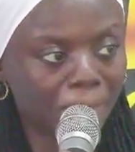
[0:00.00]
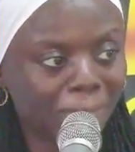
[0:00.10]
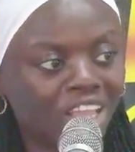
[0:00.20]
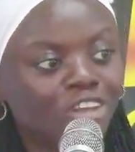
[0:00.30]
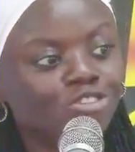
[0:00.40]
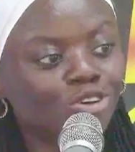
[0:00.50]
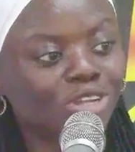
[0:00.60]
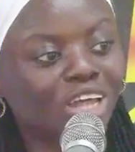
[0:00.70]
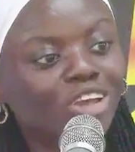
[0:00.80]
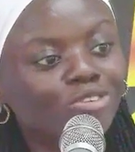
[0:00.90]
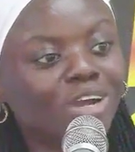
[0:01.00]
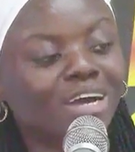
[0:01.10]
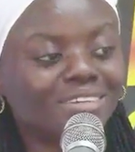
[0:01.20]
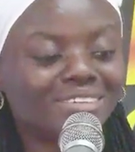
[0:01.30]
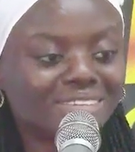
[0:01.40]
so that you can
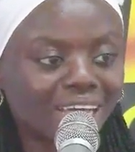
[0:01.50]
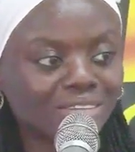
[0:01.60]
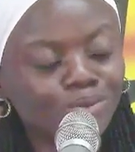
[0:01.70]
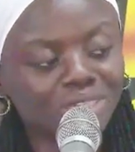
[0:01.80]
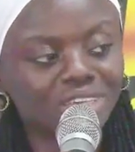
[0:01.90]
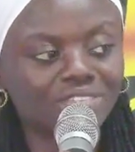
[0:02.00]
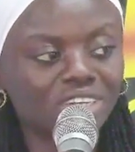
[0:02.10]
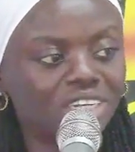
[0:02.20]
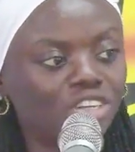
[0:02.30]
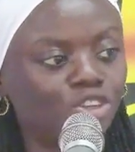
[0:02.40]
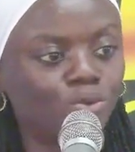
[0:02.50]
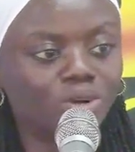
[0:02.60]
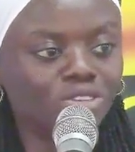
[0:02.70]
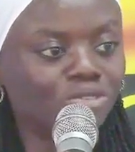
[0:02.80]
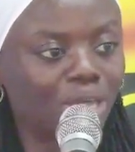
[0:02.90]
start whatever journey you want
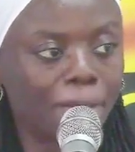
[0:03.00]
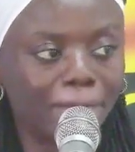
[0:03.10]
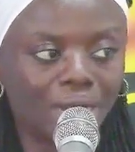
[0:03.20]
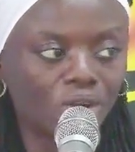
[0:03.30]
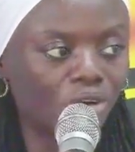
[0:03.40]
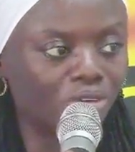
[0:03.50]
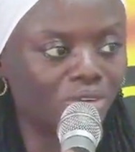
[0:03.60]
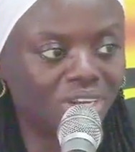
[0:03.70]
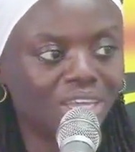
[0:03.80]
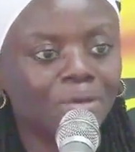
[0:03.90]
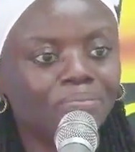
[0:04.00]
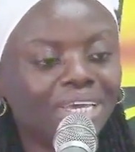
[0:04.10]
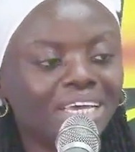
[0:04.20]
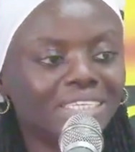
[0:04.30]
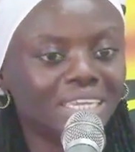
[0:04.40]
to embark on. Be
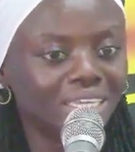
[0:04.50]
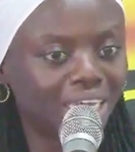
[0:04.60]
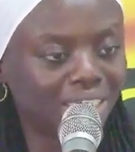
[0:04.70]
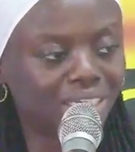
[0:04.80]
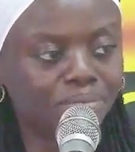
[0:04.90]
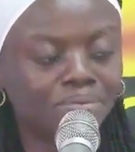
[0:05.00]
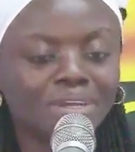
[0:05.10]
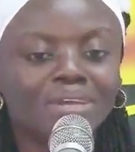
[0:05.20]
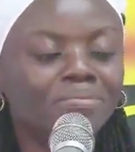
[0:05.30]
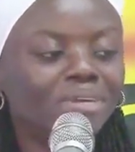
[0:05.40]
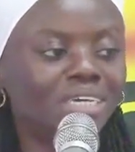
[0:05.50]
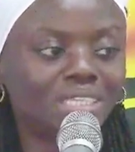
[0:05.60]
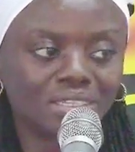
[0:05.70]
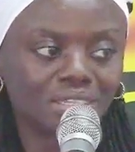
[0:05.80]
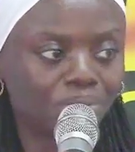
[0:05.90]
it leadership, be it
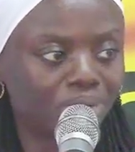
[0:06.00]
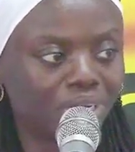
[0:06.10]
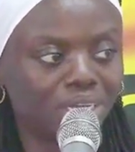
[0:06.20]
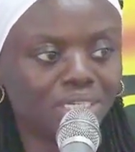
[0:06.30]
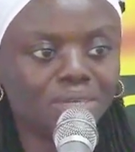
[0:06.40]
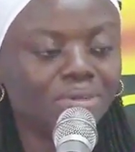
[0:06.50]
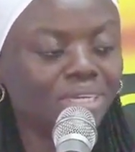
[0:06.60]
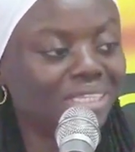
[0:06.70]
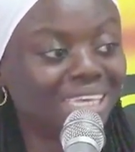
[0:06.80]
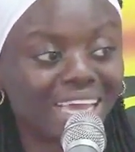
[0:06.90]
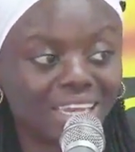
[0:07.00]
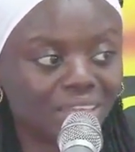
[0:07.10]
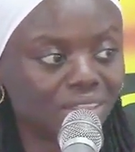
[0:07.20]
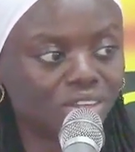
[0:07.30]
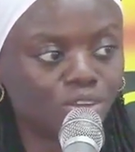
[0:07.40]
entrepreneurship, be it
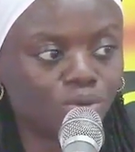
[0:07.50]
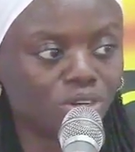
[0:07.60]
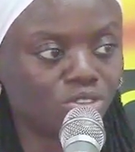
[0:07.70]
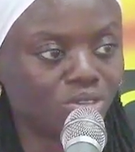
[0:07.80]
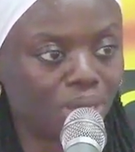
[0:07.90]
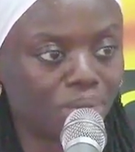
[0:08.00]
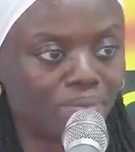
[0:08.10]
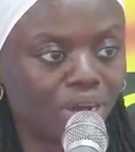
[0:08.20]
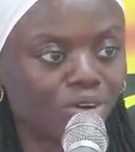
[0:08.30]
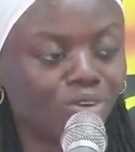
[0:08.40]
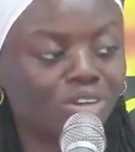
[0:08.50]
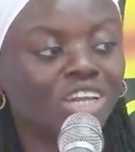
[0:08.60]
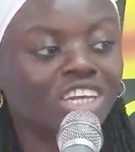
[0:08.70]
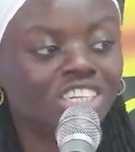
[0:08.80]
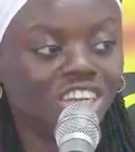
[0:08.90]
anything you want to embark on.
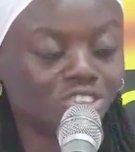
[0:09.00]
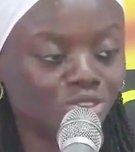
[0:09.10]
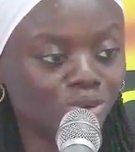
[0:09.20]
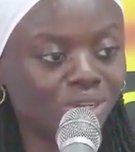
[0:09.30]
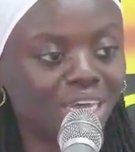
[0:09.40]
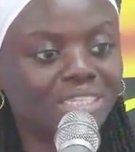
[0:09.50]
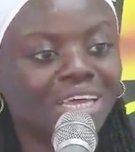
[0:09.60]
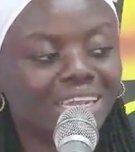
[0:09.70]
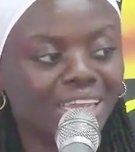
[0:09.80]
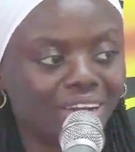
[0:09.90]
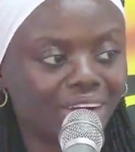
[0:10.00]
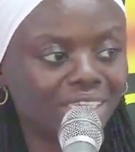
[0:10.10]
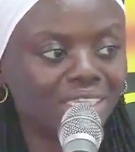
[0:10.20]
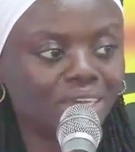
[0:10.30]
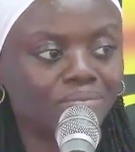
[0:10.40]
Just know that there are
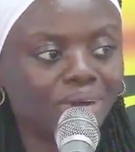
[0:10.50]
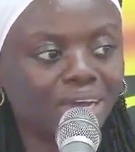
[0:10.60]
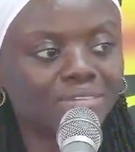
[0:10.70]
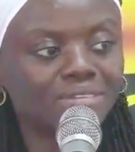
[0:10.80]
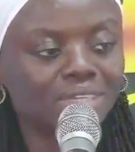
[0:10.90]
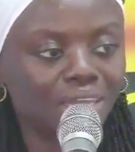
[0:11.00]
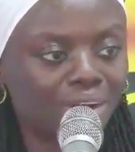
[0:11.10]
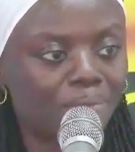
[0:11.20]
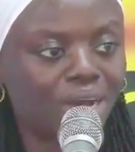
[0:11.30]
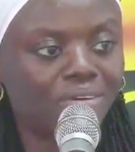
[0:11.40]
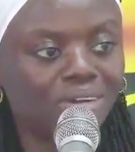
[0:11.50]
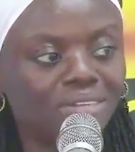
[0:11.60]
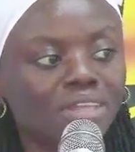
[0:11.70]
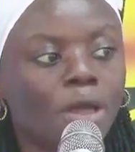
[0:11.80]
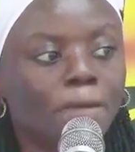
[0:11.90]
setbacks, there are barriers,
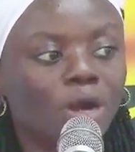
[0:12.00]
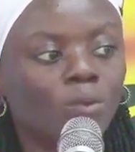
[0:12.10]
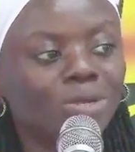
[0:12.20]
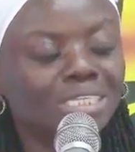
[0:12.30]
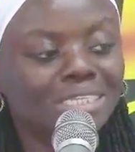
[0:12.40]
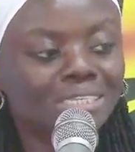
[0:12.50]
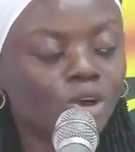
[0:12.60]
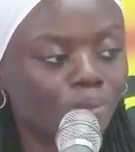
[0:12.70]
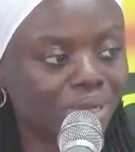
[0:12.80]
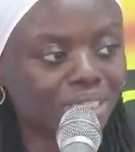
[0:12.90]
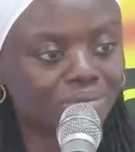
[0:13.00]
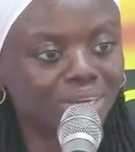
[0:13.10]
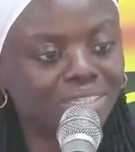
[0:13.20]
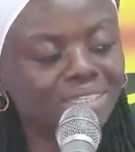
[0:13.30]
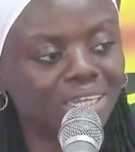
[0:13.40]
but with commitment,
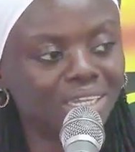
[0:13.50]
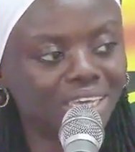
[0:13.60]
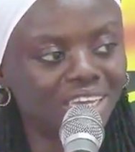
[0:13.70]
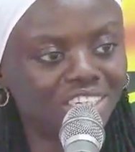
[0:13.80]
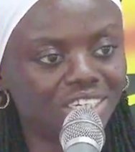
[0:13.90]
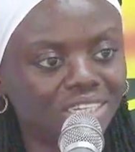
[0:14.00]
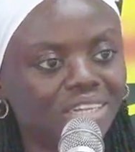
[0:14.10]
dedication,